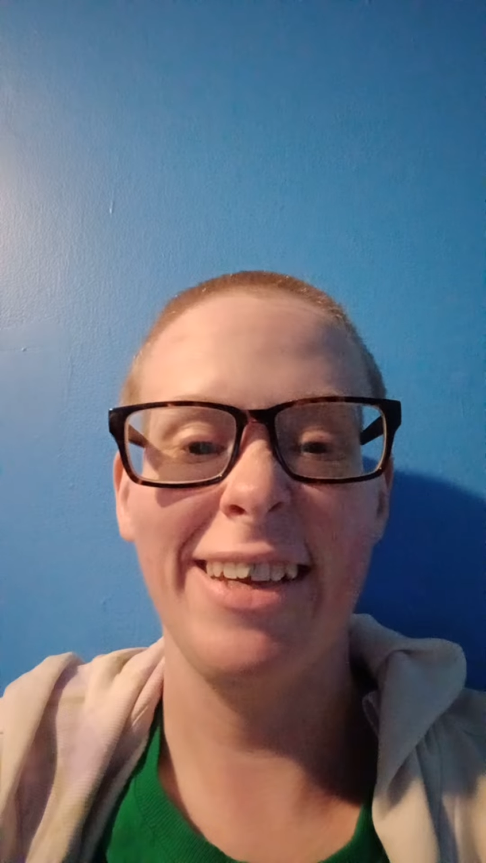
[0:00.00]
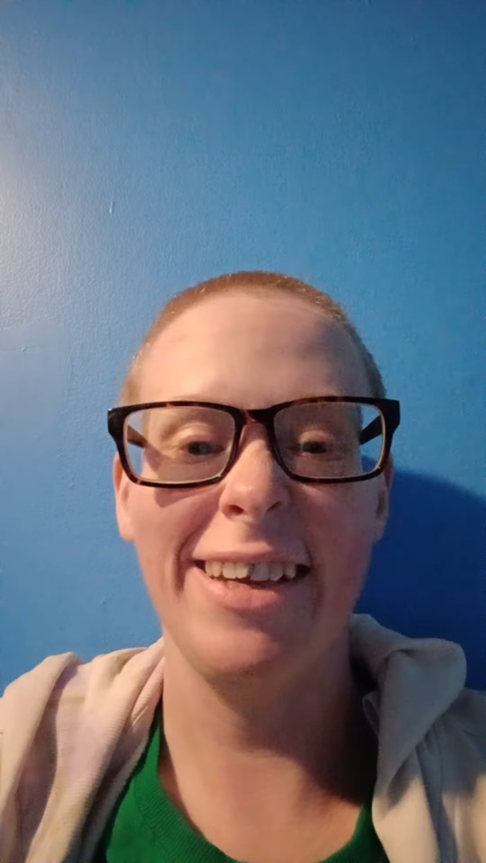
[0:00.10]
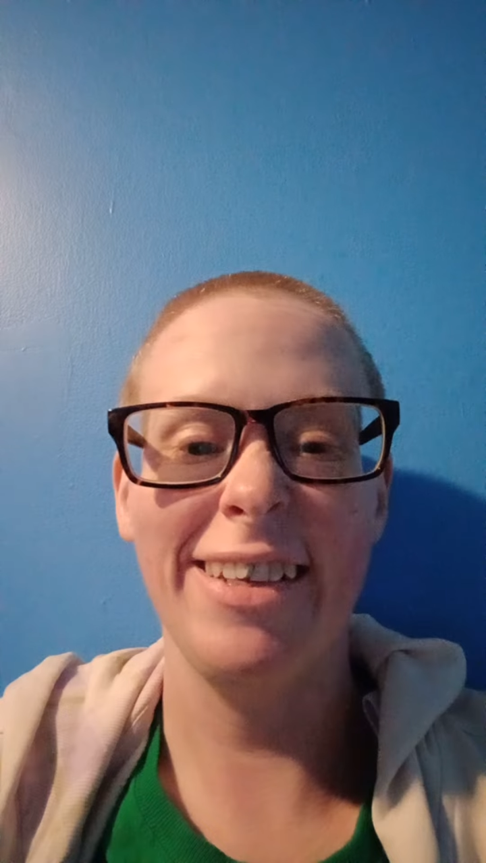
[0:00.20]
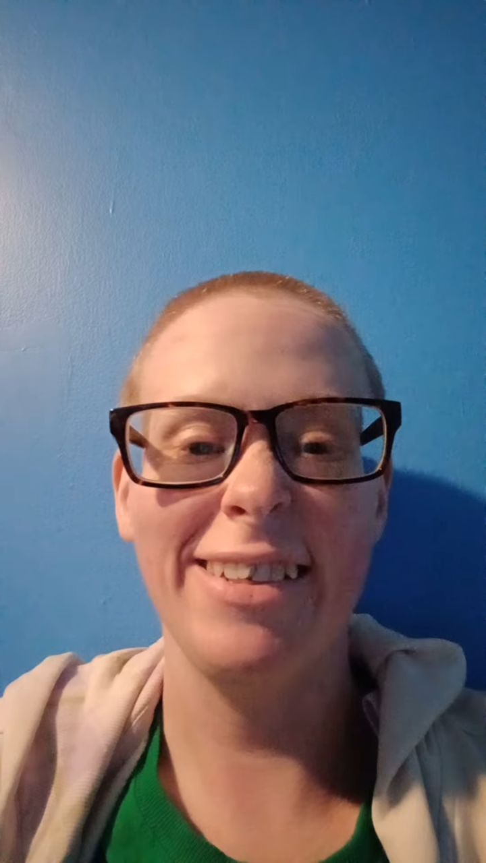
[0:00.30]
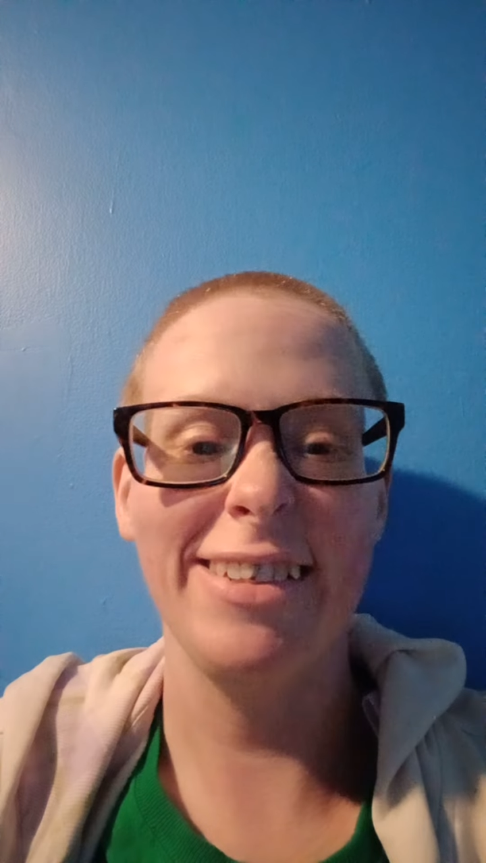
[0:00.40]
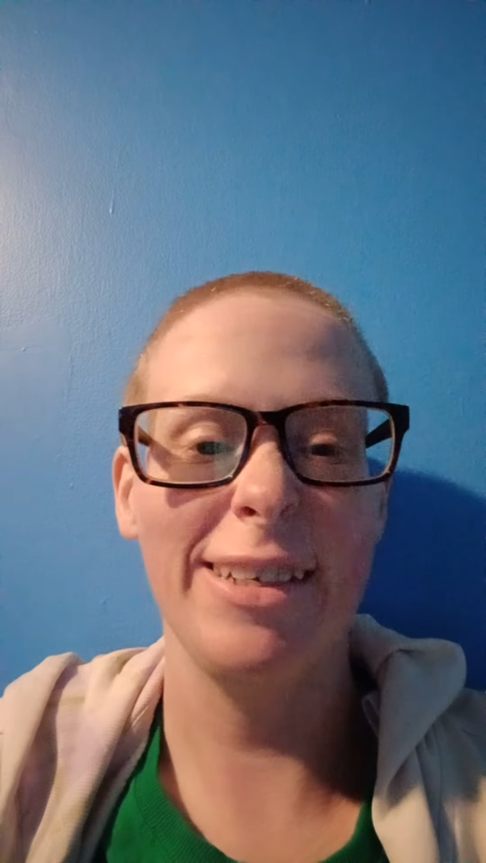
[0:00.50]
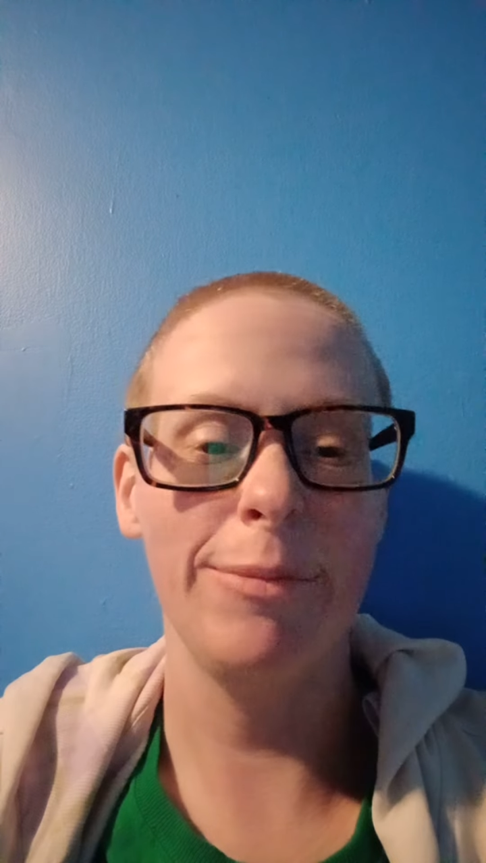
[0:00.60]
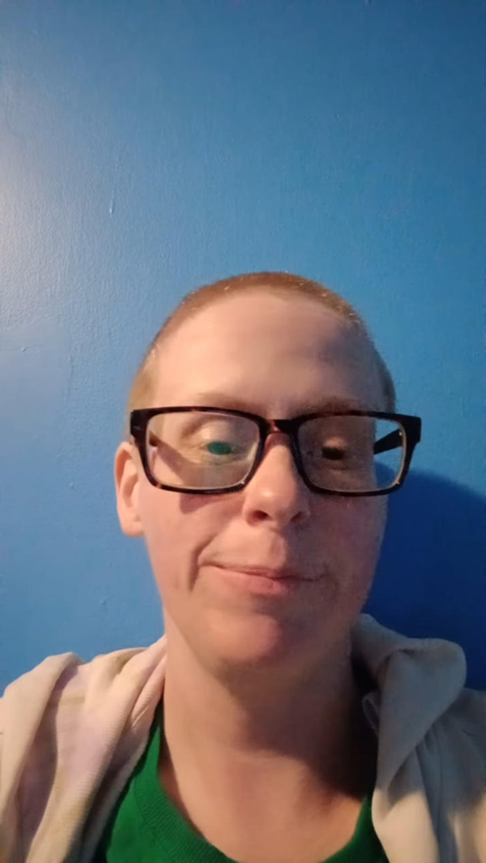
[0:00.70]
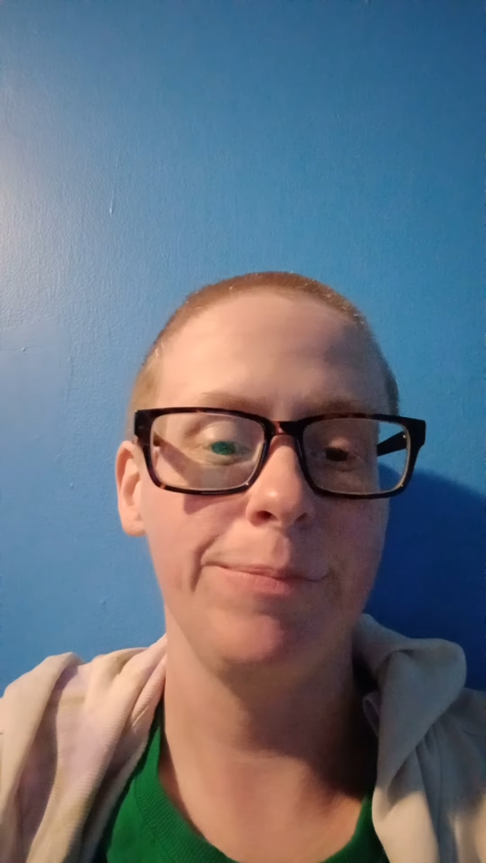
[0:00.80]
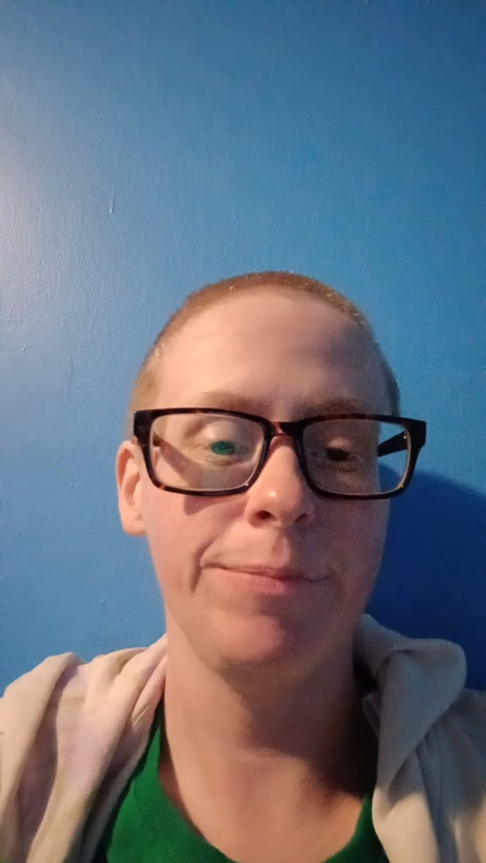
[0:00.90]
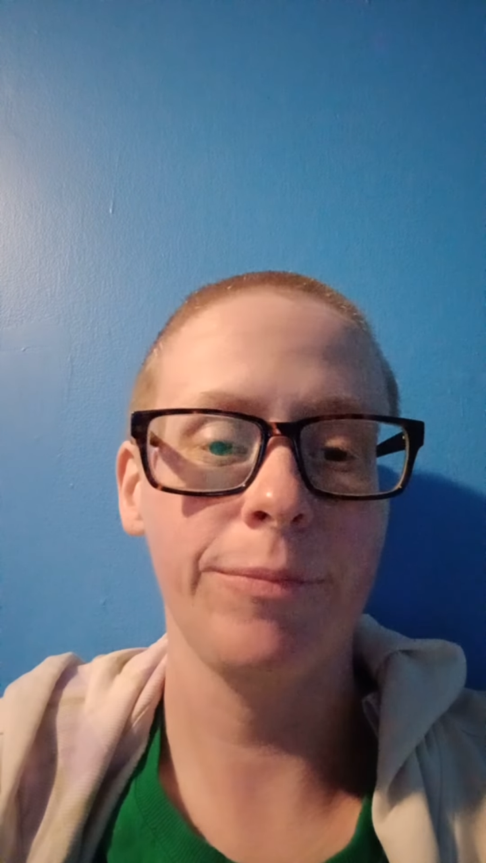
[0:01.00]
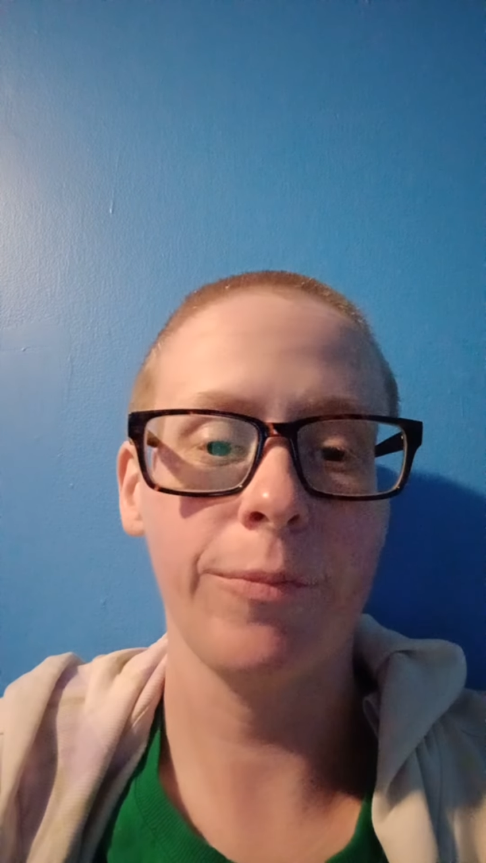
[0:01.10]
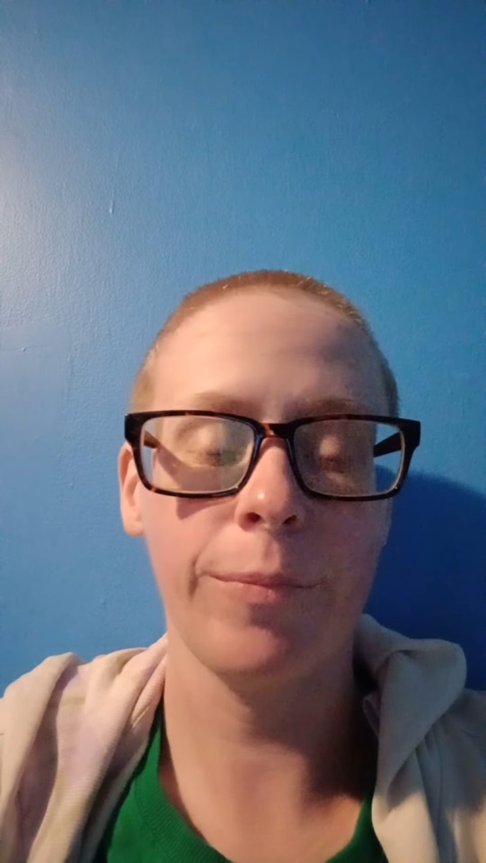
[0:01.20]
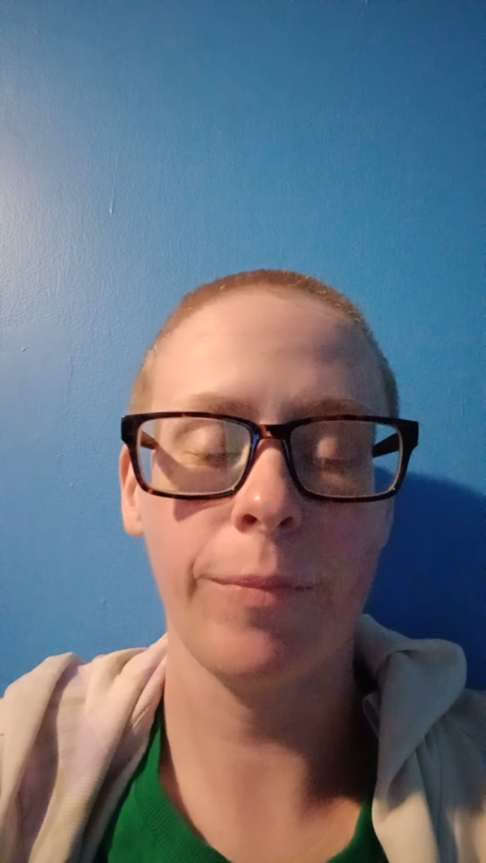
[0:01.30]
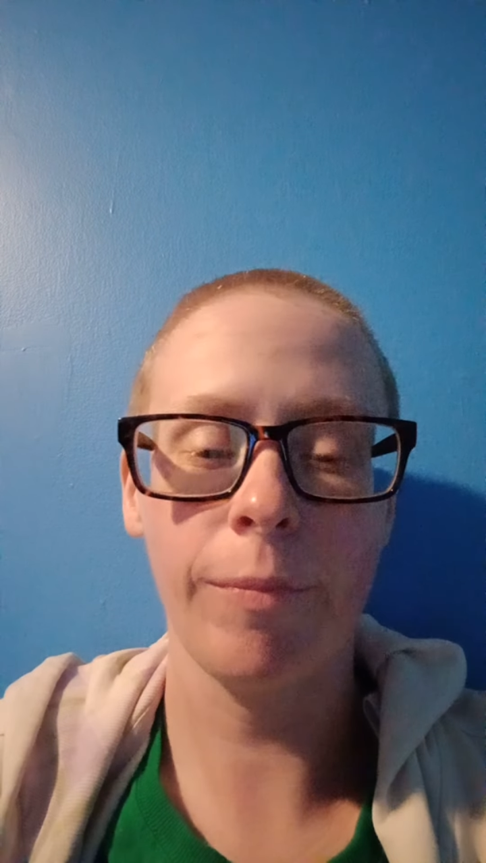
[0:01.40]
And
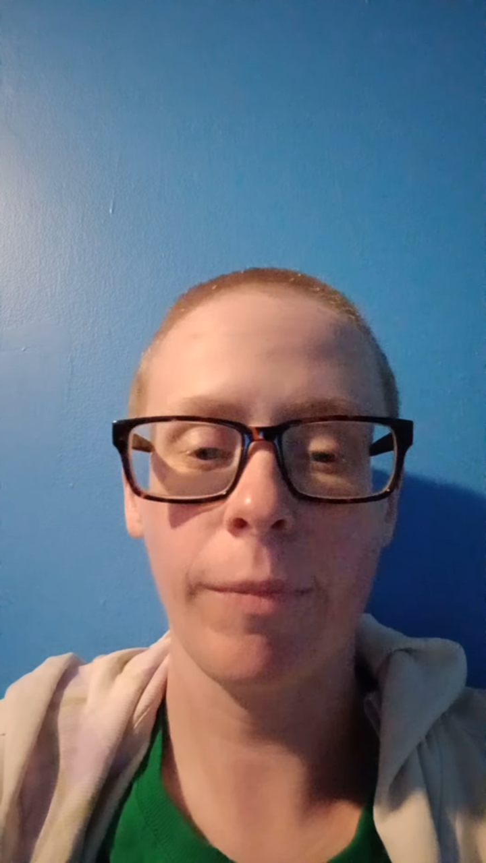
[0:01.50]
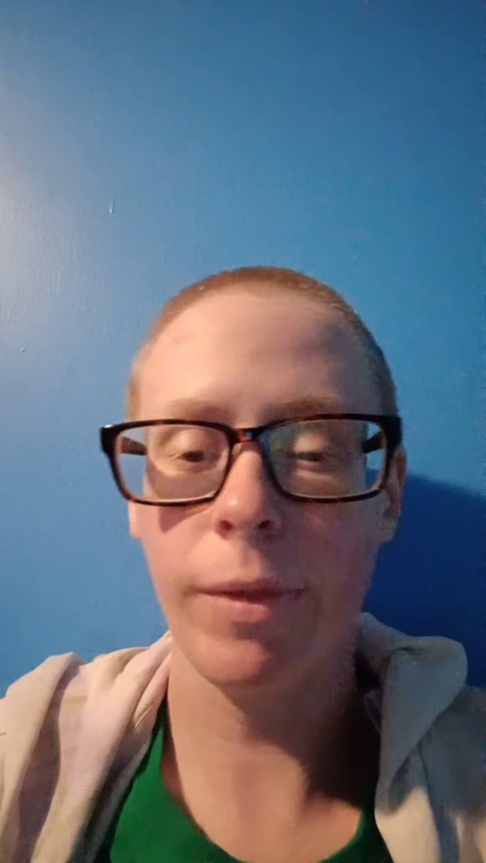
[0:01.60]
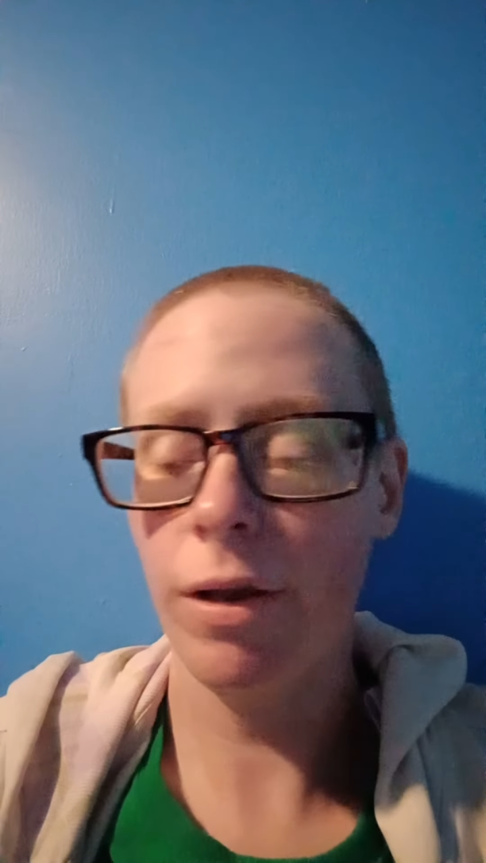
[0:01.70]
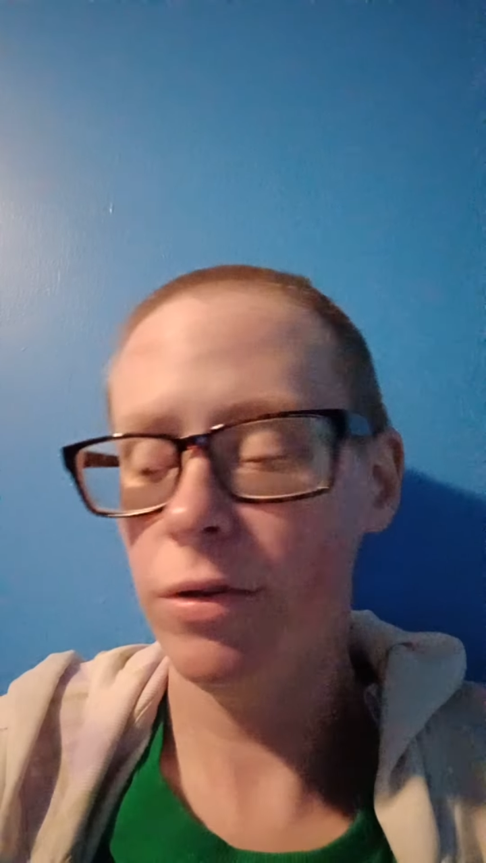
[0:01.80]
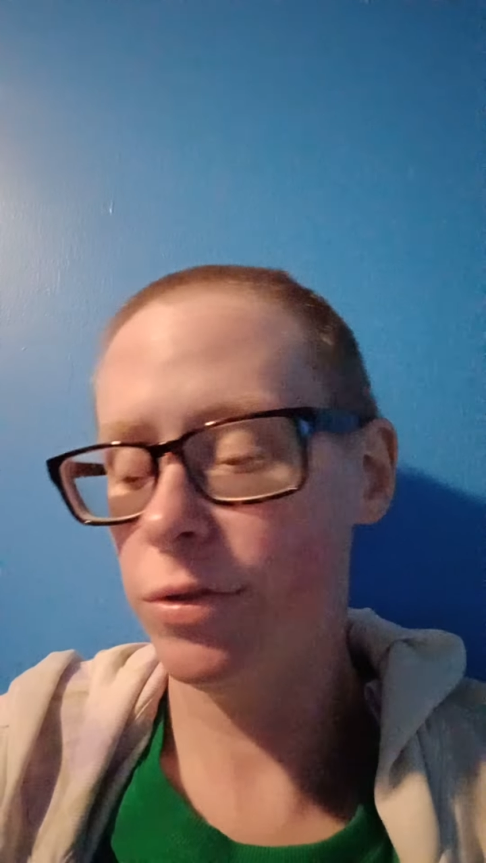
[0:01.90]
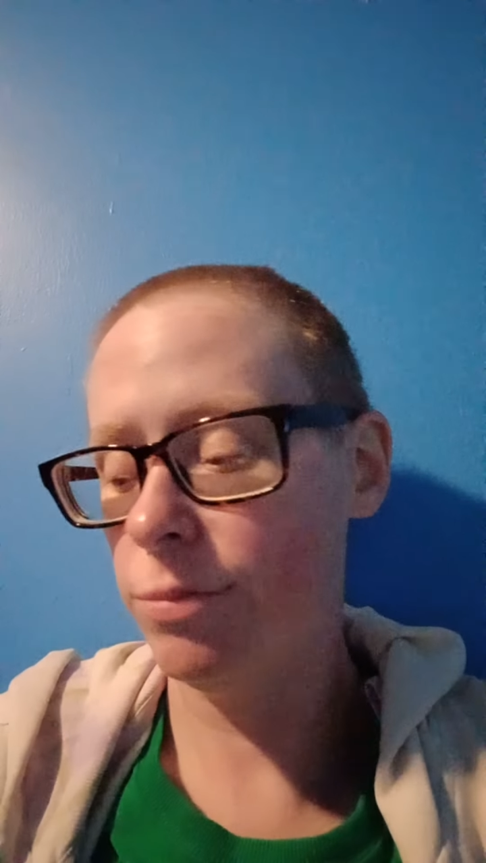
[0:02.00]
so